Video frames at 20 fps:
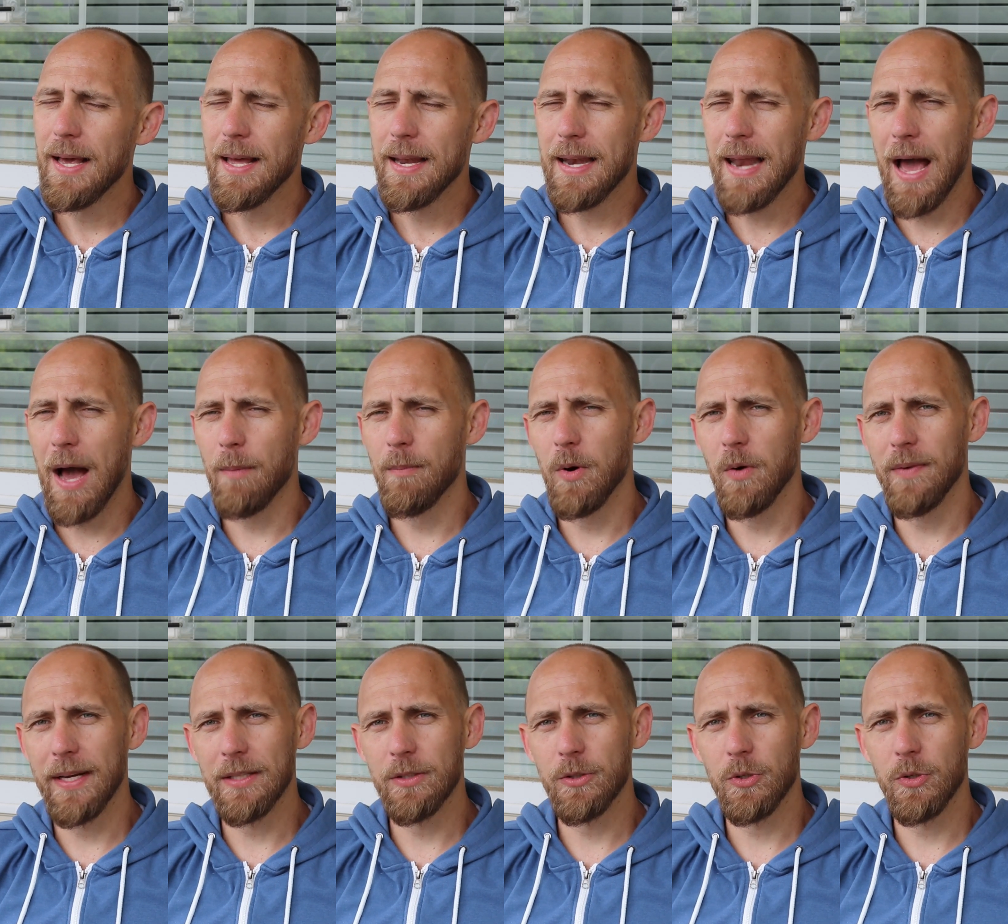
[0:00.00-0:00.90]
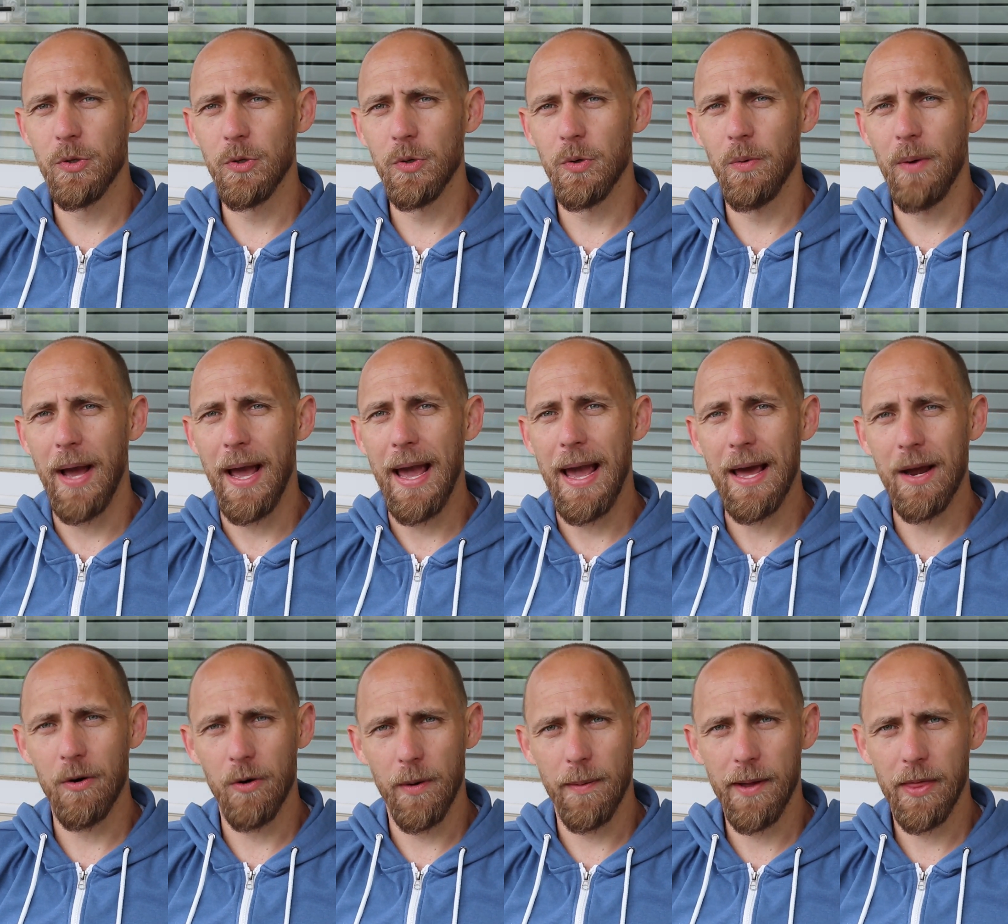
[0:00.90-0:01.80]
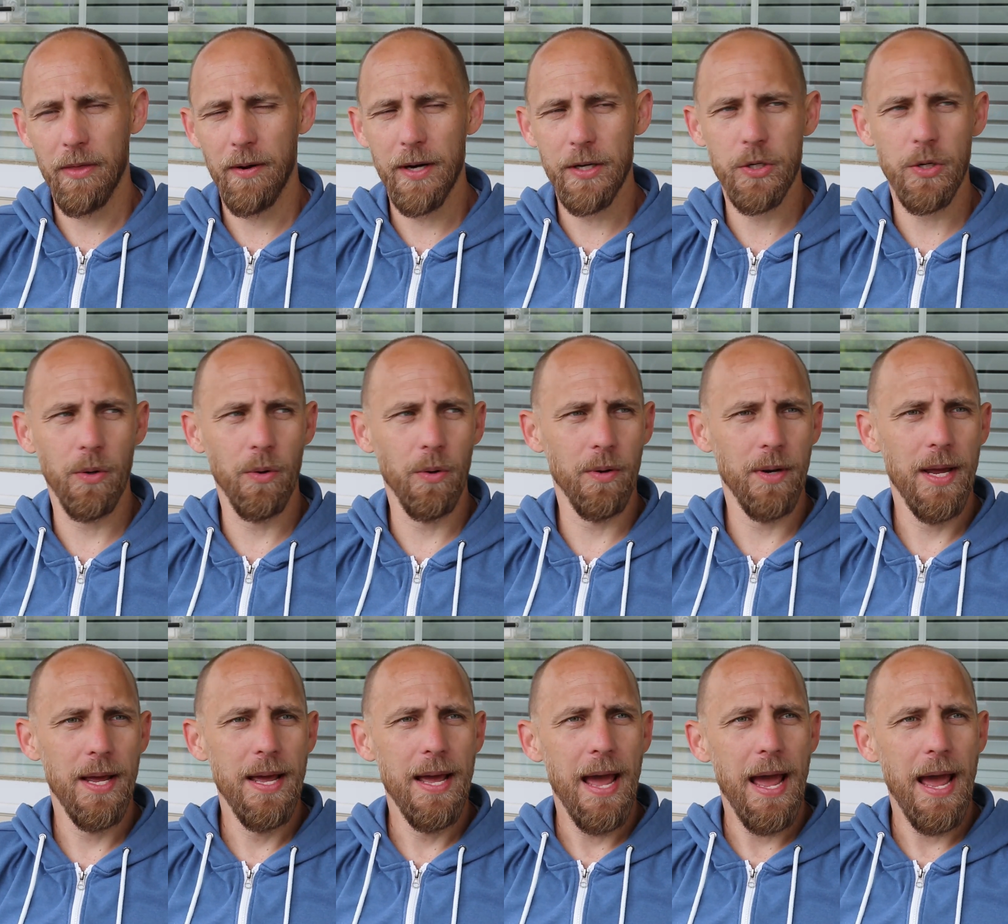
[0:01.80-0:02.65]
Now moving to anaerobic threshold.